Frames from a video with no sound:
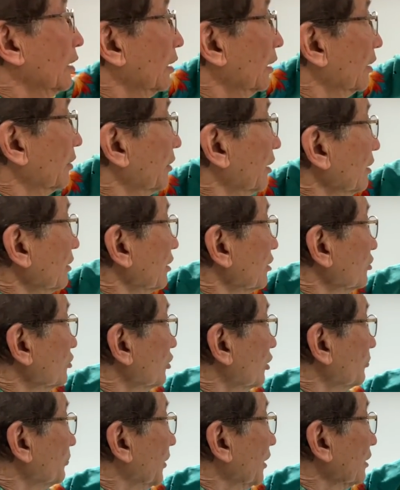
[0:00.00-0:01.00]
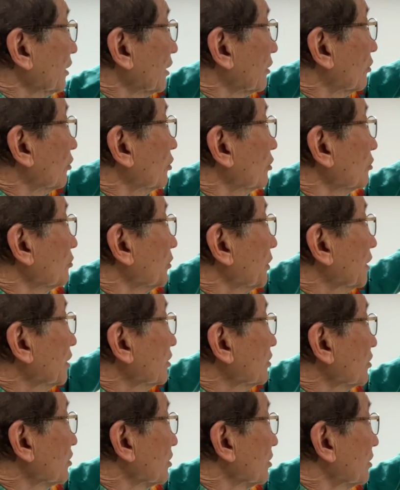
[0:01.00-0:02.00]
And then the top I can
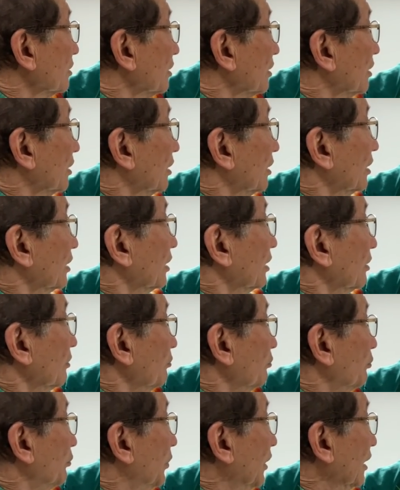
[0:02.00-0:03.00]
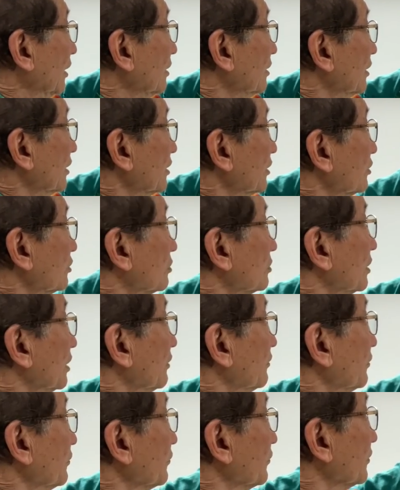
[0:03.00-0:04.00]
always bend it to give